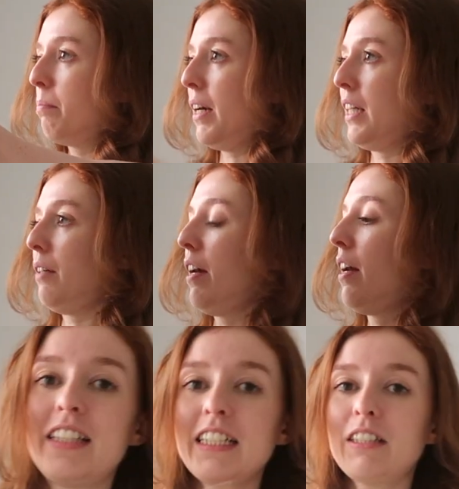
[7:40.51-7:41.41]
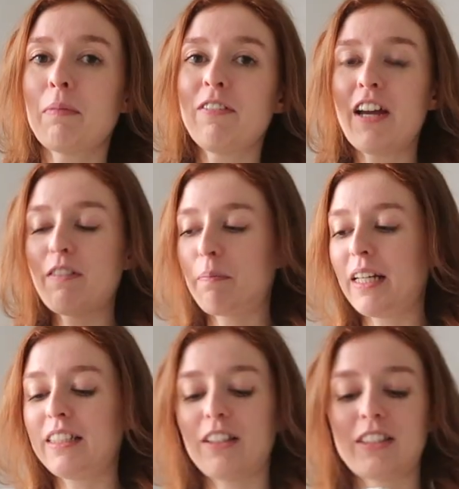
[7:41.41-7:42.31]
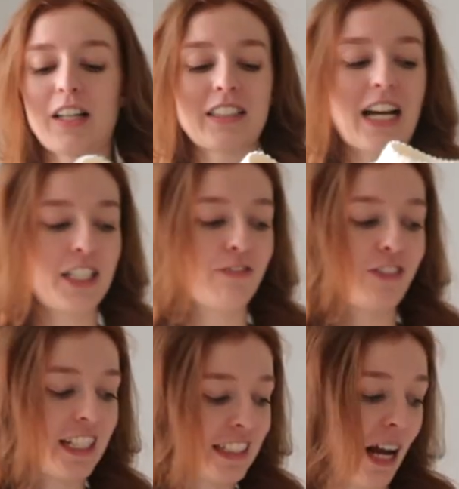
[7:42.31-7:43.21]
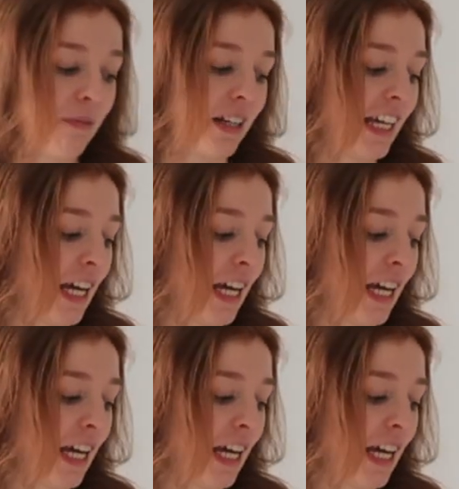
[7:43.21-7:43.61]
But anyway, this is my favorite piece. So I was actually really sad when it